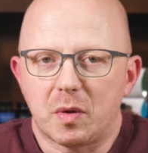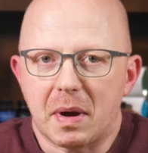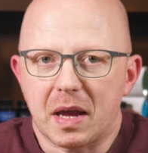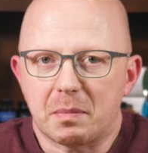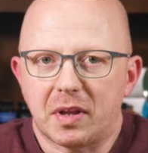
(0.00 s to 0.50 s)
the
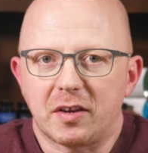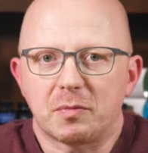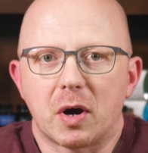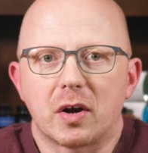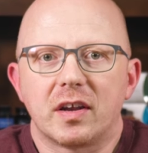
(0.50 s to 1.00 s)
Pike
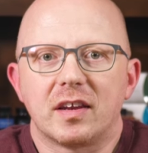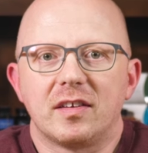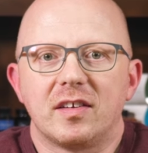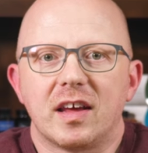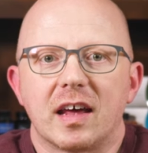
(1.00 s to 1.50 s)
Place Market in
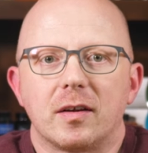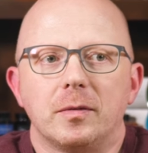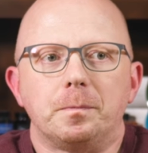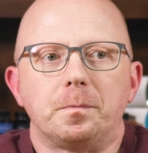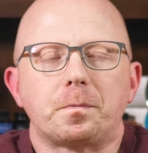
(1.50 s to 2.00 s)

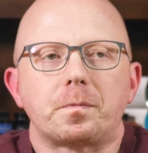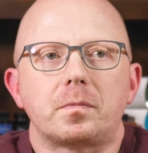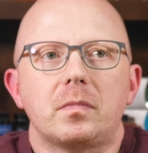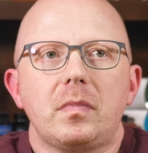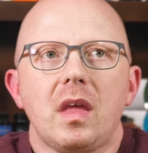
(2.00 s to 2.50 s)
Seattle
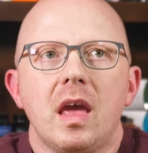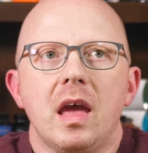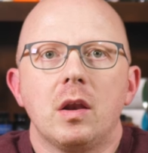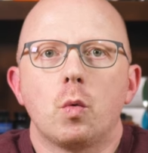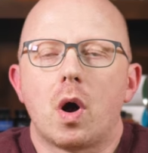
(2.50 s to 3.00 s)

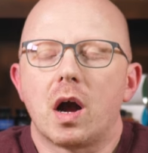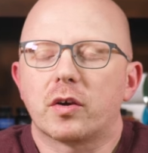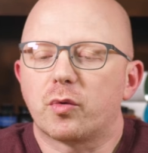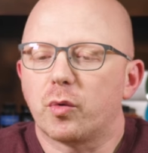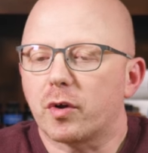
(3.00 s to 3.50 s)
and
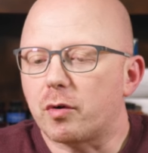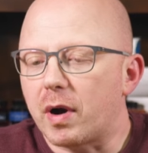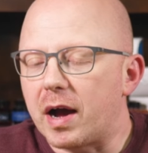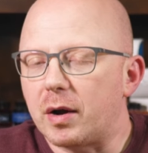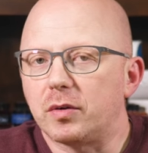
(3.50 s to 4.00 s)
walked through the
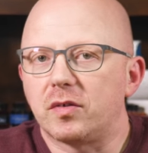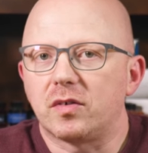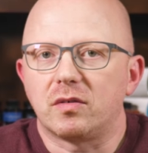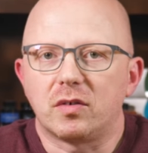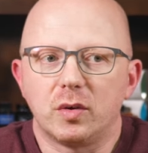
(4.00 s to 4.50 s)

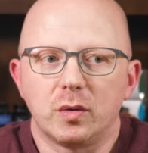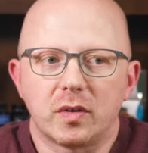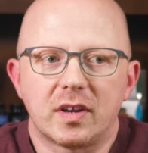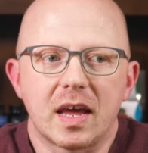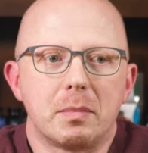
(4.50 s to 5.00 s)
crowds to
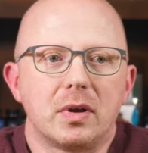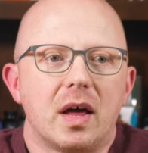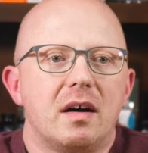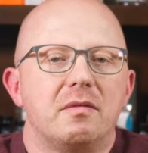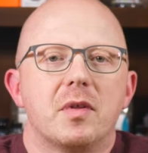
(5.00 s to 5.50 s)
the table
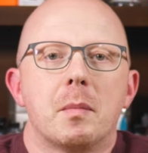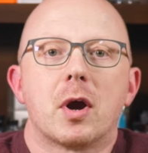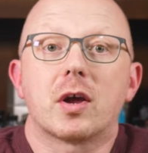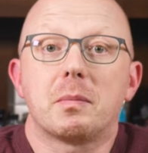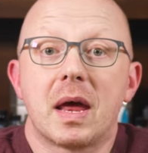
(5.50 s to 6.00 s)
of the
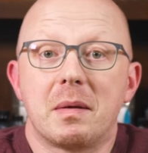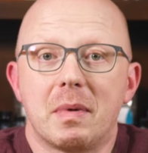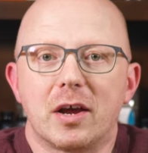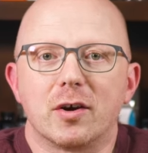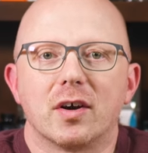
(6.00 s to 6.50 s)
market pen
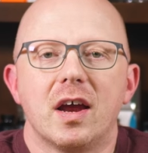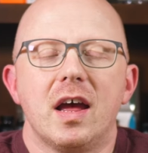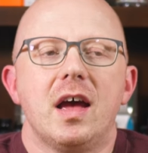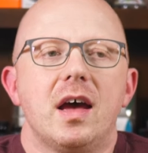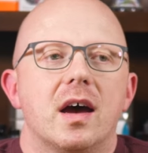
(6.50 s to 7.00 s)
maker,
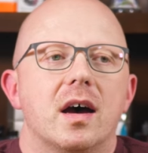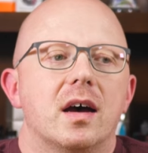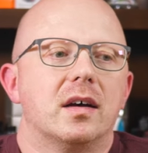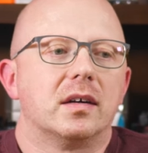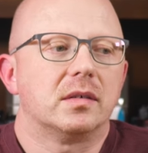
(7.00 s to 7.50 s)

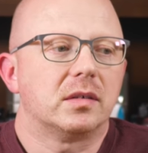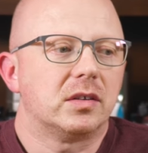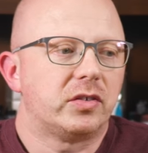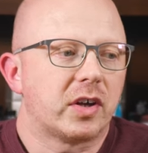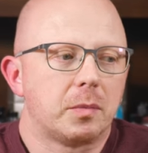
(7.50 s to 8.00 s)
uh,
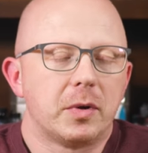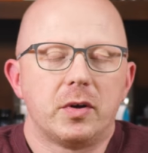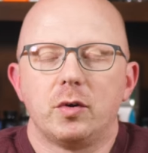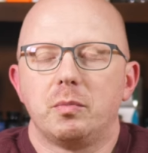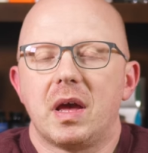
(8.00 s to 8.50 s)
a
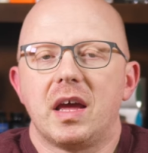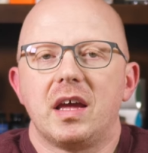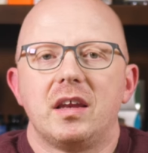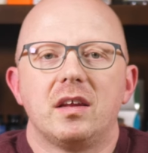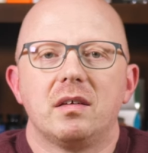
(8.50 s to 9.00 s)
gentleman who
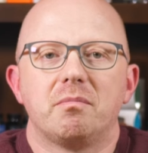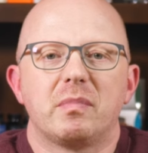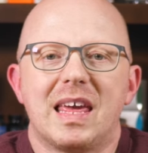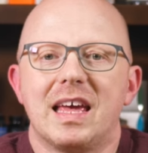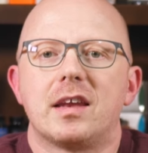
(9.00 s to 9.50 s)
made
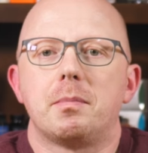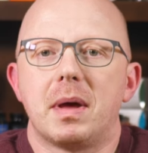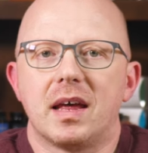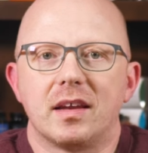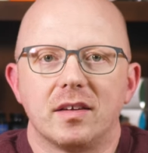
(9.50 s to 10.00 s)
kit
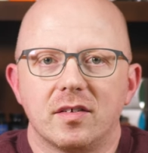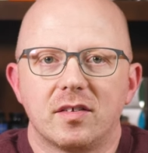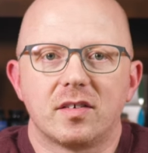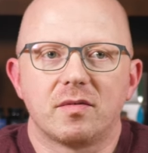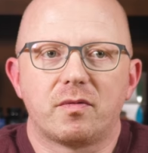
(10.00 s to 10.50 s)

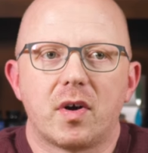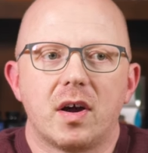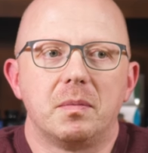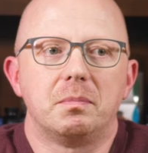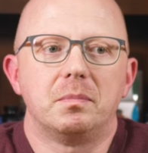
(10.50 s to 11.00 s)
pens
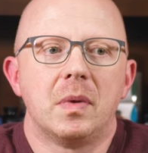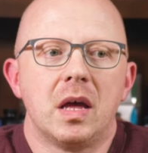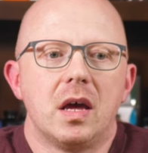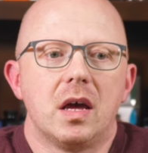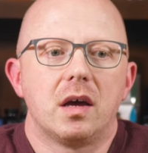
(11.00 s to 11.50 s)
from
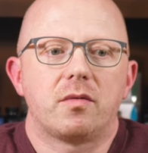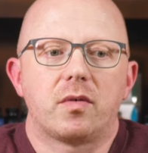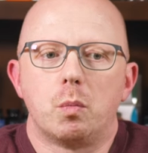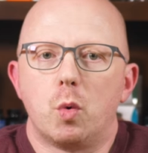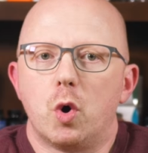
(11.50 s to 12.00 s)

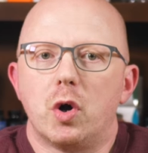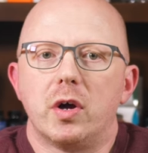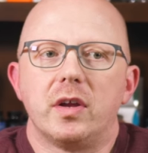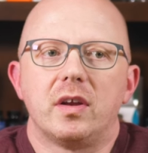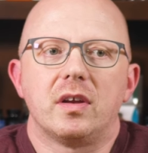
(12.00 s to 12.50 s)
from
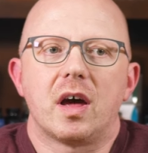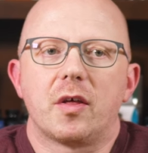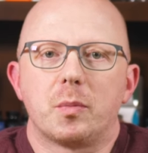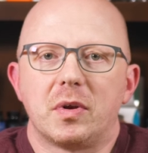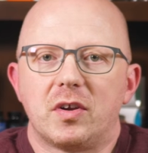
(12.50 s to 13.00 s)
wood and
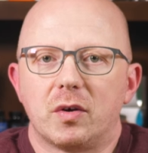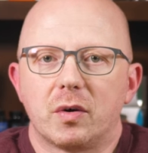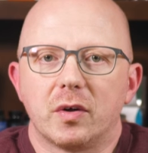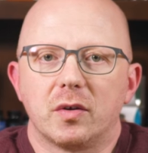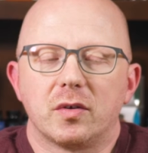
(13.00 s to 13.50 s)
other
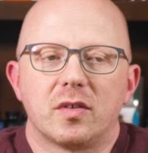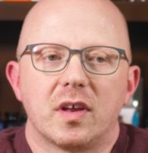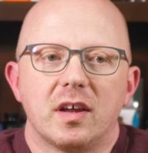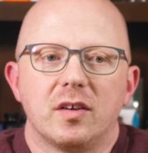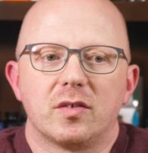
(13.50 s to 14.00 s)
materials
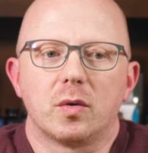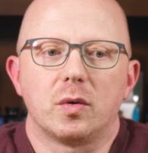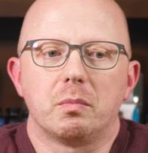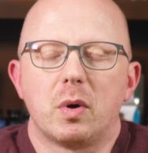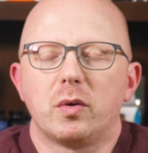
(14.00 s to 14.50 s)
that he
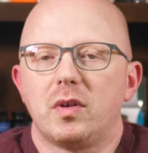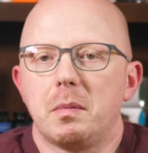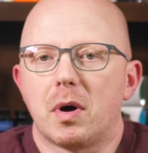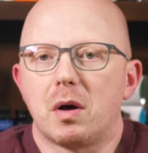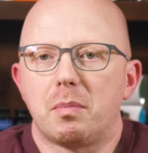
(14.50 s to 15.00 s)
sold,
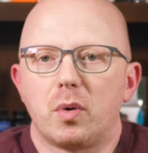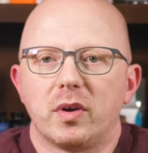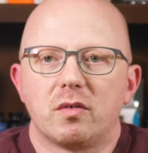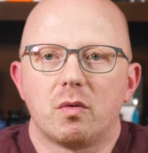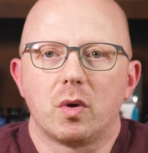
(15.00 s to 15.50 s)
mostly
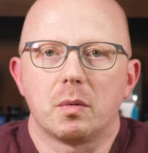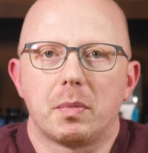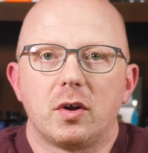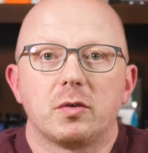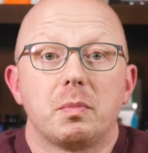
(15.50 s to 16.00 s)
ballpoints and roller
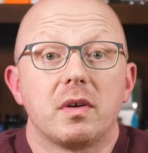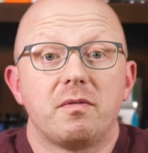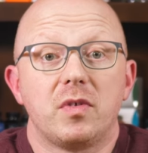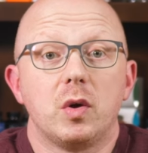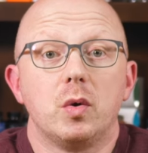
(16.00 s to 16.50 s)
balls, but a
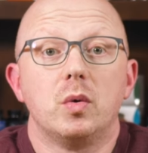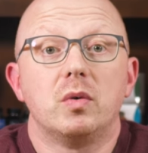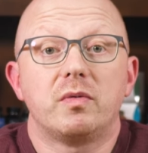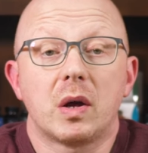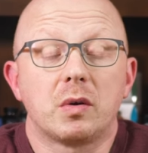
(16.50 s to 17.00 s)

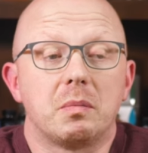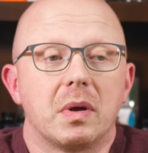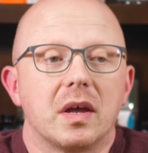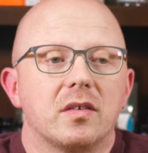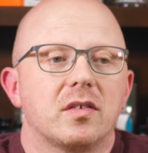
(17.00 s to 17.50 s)
few fountain
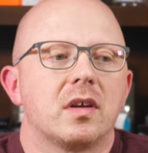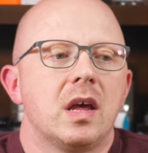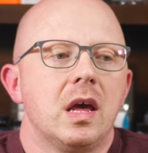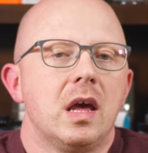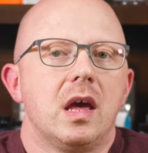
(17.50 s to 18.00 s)
pens.
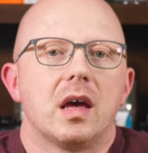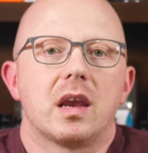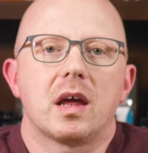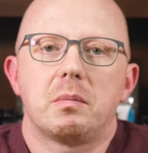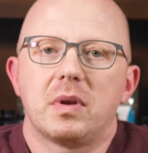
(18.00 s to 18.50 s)

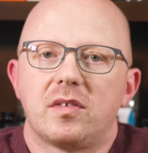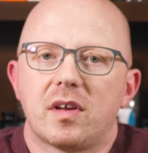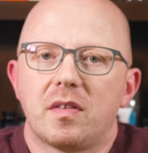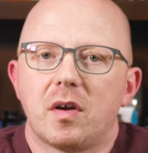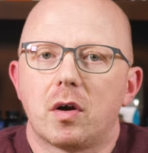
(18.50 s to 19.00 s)
And I had been
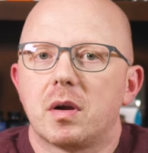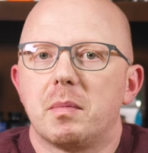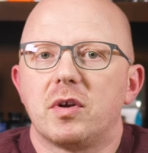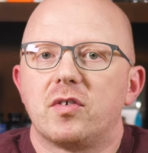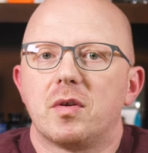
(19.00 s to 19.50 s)
sent there on a
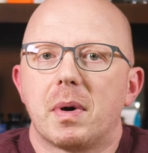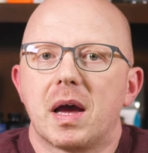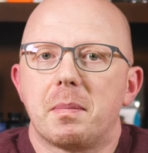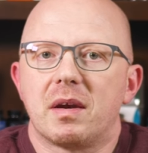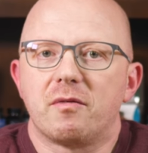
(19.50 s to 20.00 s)
mission to
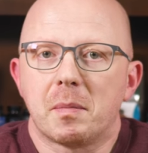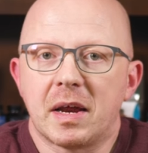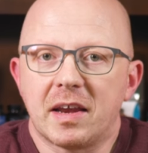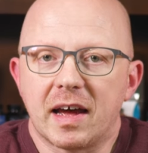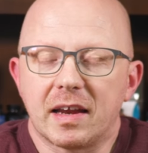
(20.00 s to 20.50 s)
buy a pen for
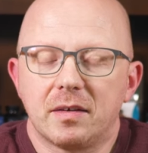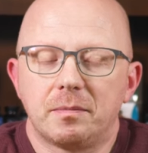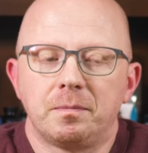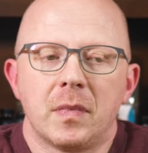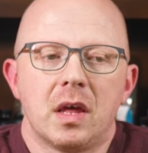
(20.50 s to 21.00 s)
my dad
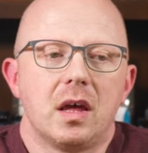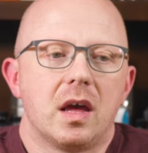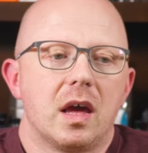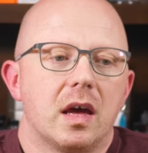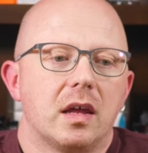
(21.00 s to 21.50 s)

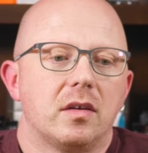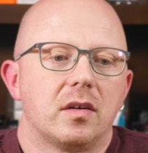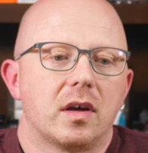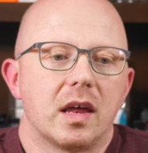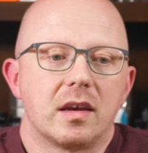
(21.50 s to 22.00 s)

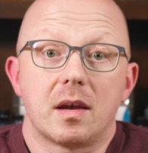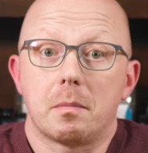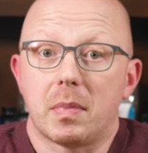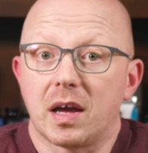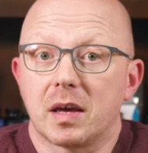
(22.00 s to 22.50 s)
and uh, ended
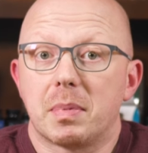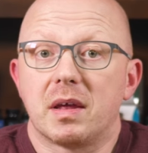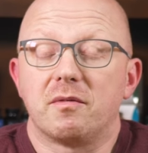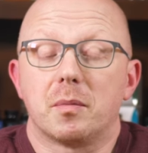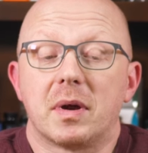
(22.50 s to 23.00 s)
up buying a
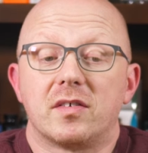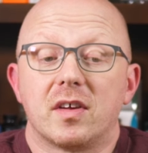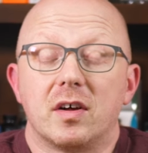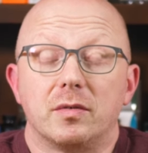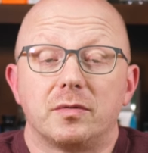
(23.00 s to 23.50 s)
pen for
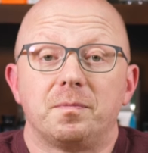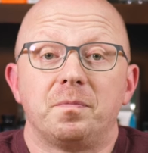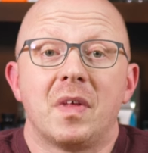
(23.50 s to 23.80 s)
myself.